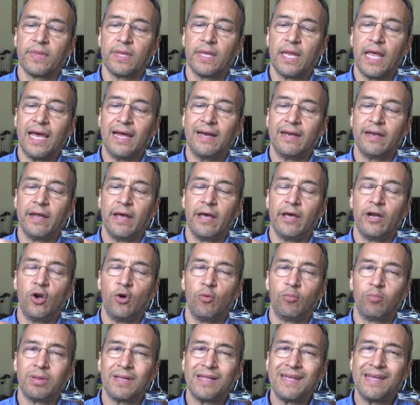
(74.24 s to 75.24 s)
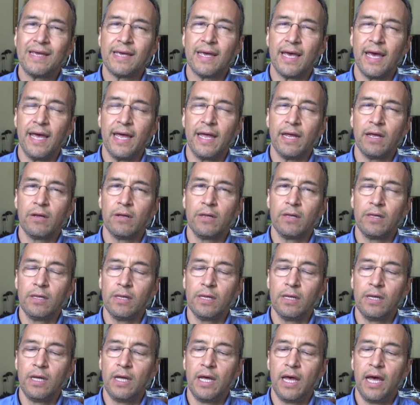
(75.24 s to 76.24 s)
at an oblique
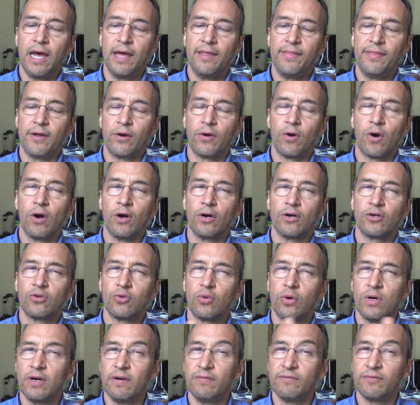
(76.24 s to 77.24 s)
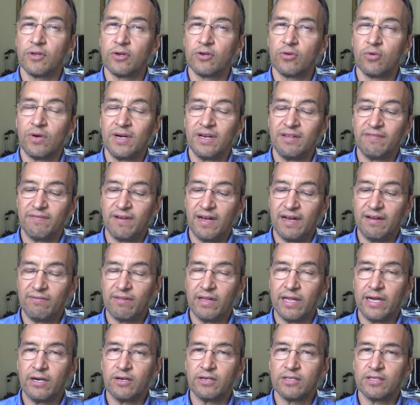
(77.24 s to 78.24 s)
angle, and there are 12 to 25
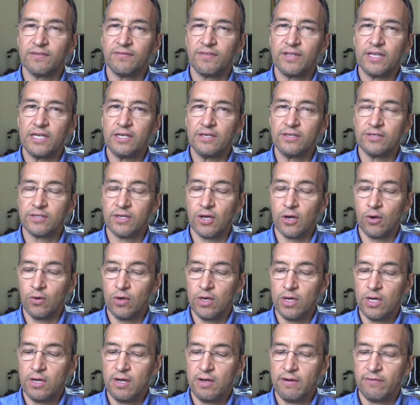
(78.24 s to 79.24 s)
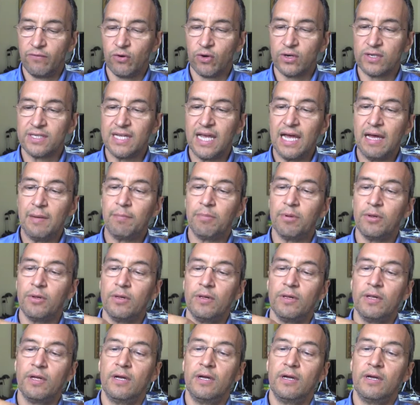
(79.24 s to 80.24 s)
layers of these. So, for
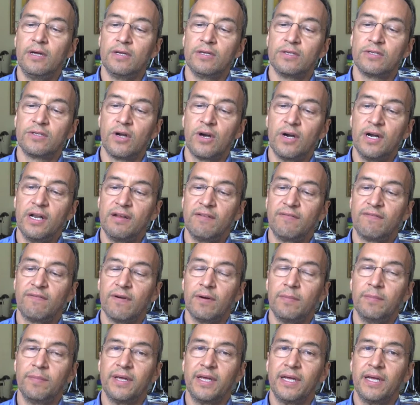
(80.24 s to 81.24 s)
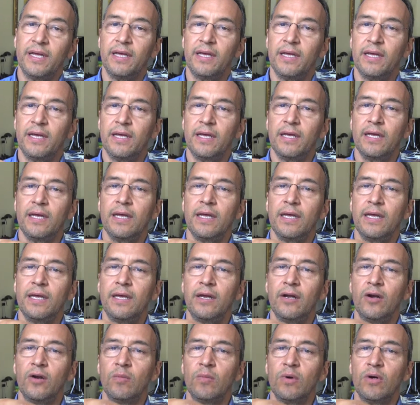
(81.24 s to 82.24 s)
example, starting from the
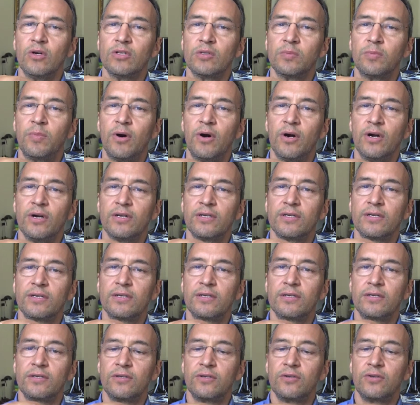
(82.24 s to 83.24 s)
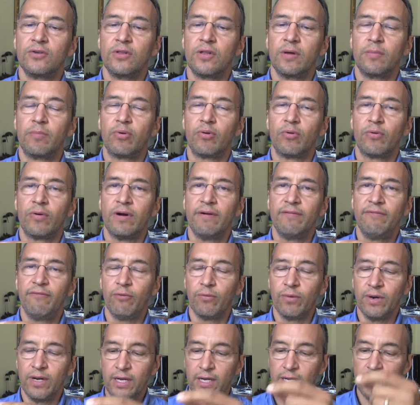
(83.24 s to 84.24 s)
innermost part to the
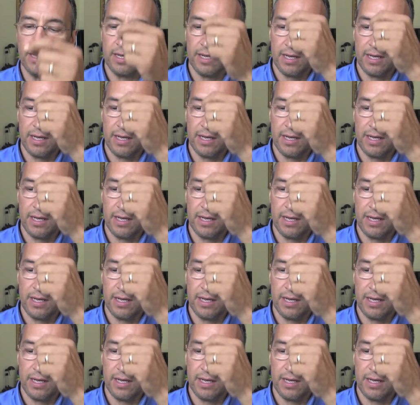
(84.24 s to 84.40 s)
periphery,